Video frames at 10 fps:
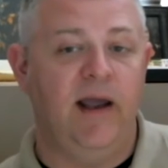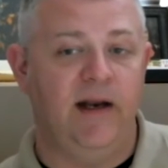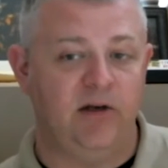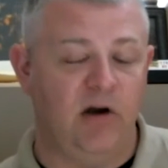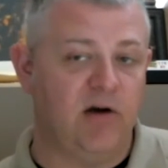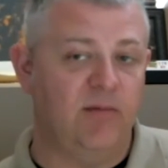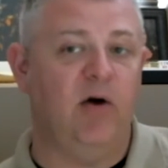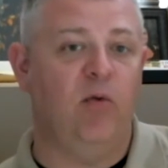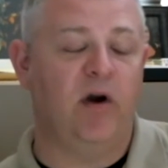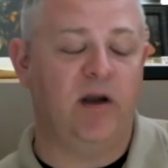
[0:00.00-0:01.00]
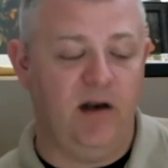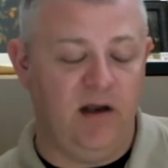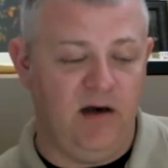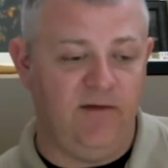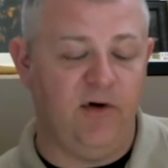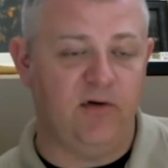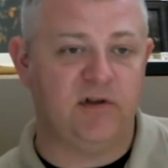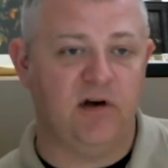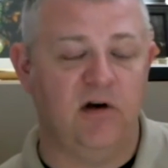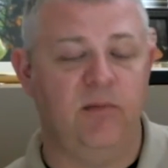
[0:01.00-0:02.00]
and talking about what kind of folks
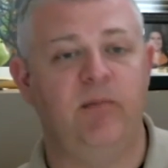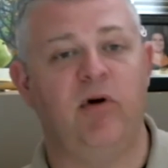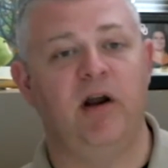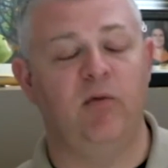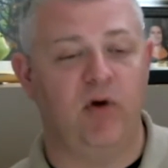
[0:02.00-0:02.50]
they're going to be bringing,